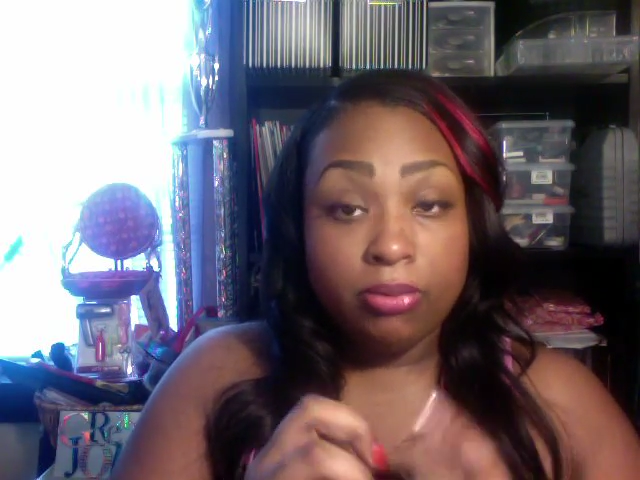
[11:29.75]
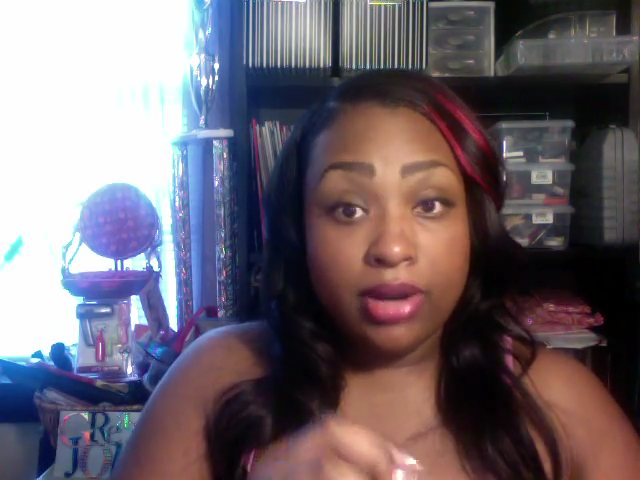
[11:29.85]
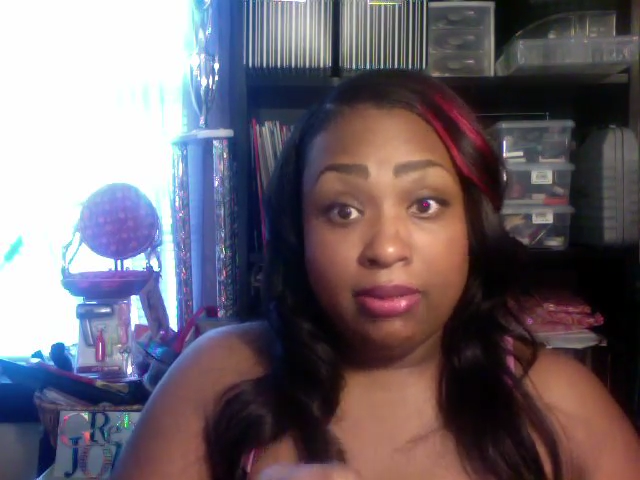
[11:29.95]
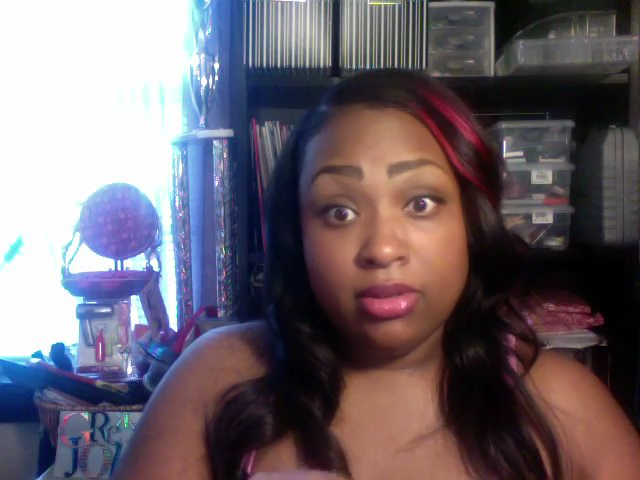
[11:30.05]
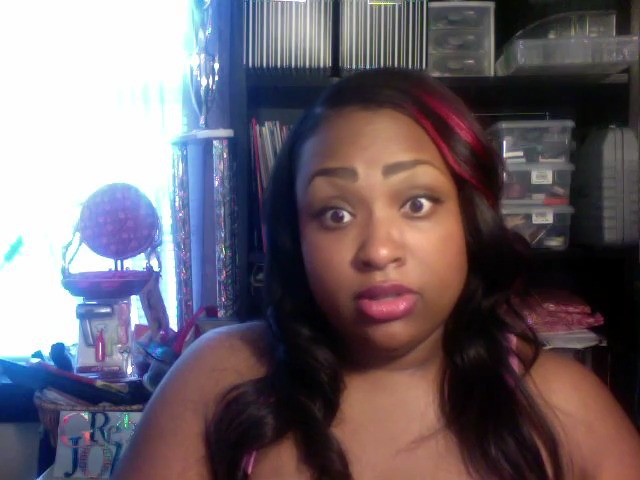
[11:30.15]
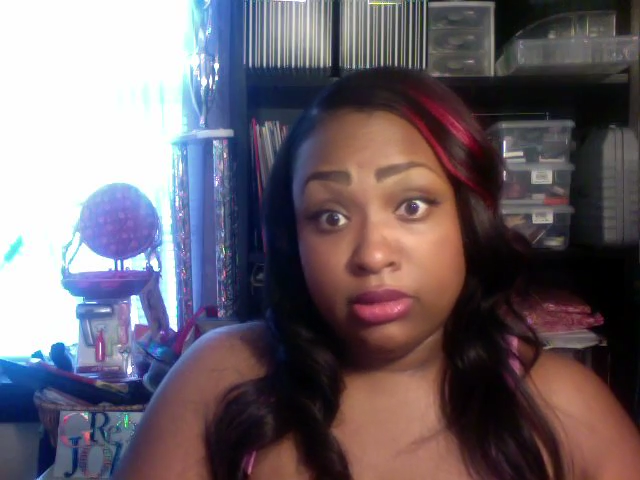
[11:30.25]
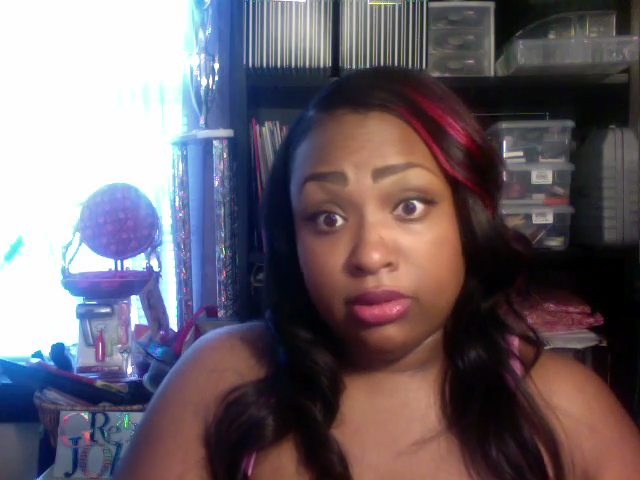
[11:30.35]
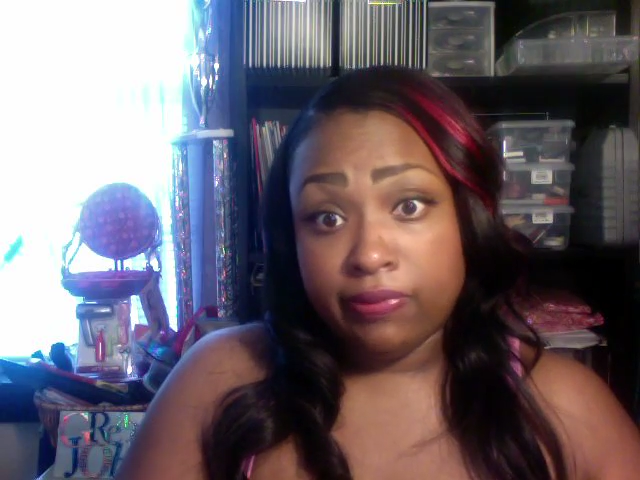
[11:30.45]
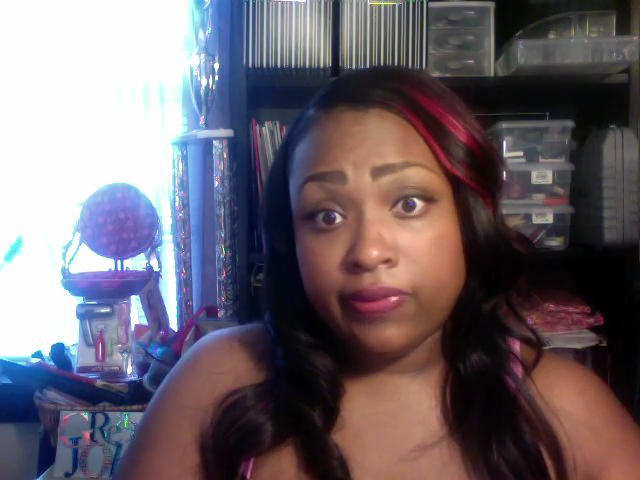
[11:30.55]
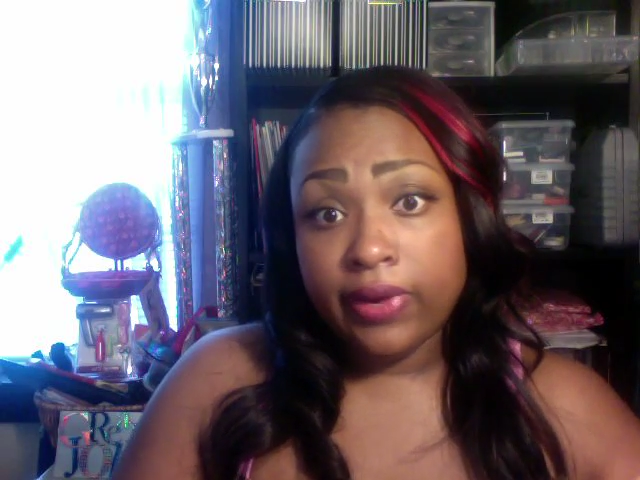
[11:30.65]
but I'm a little
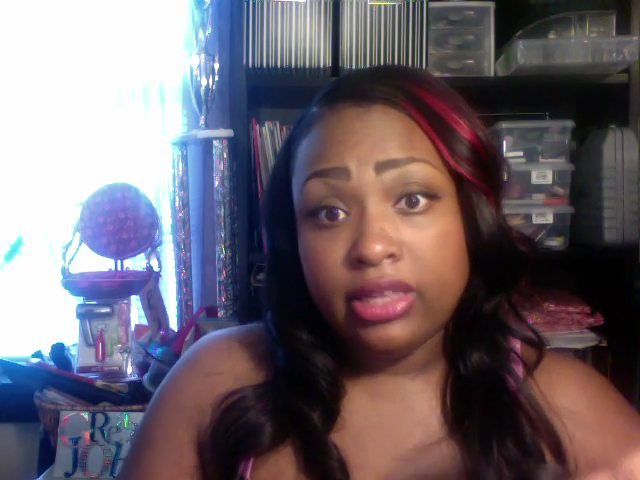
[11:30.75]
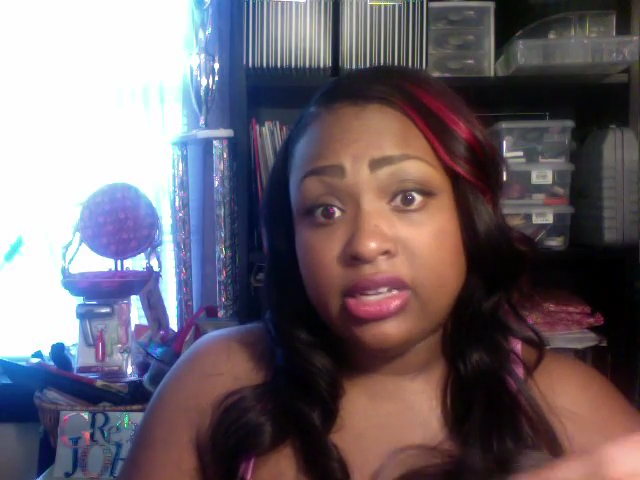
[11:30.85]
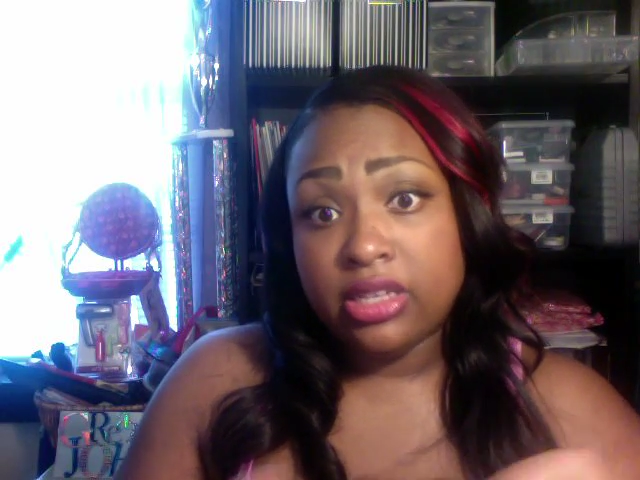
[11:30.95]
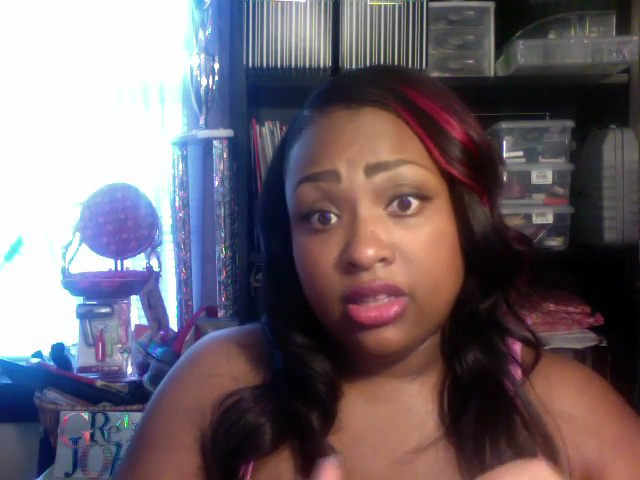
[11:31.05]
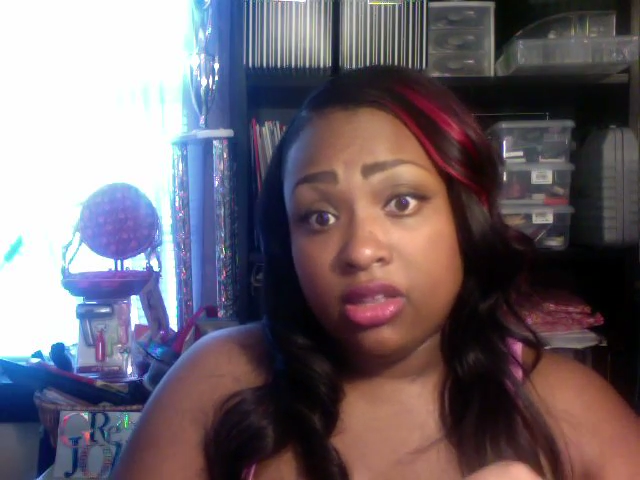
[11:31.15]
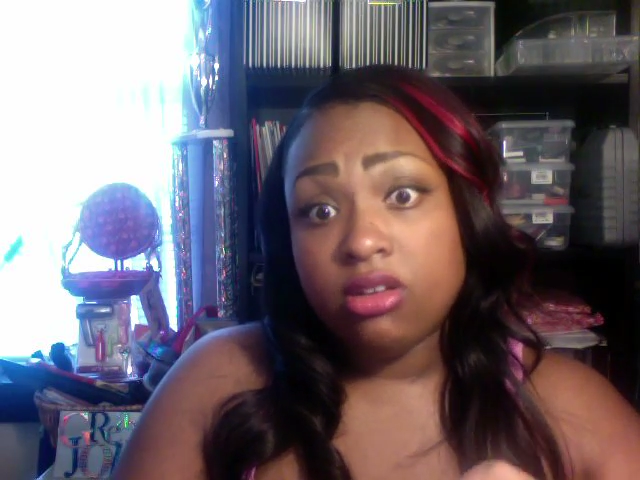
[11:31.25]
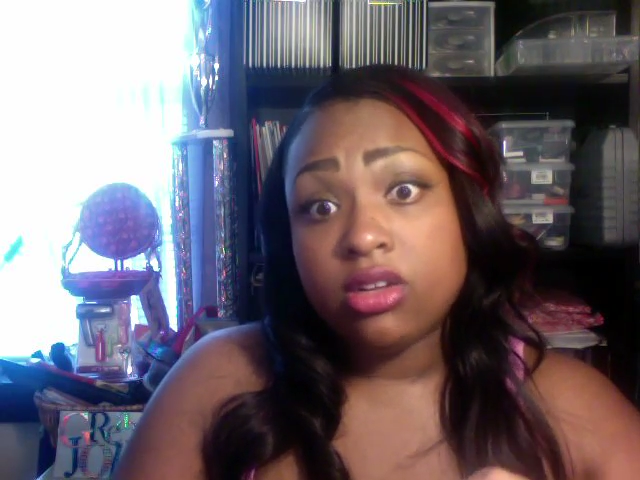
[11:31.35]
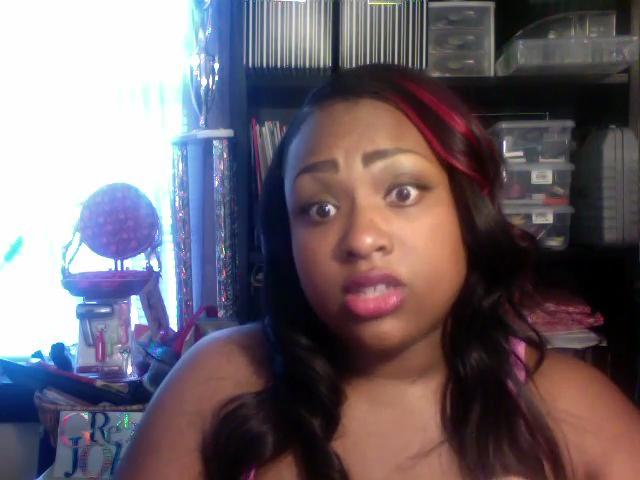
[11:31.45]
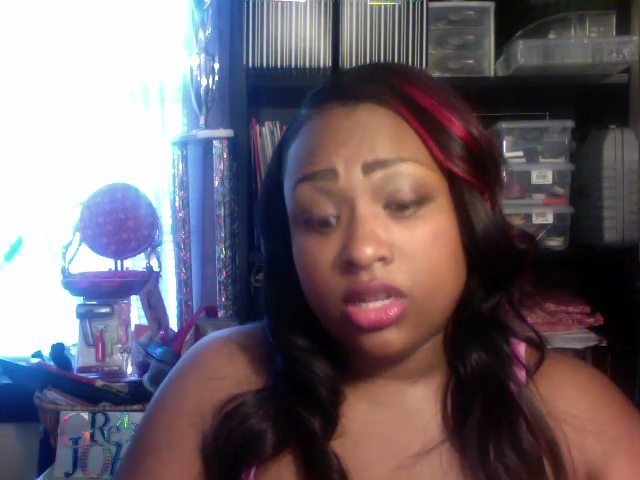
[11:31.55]
afraid because it looks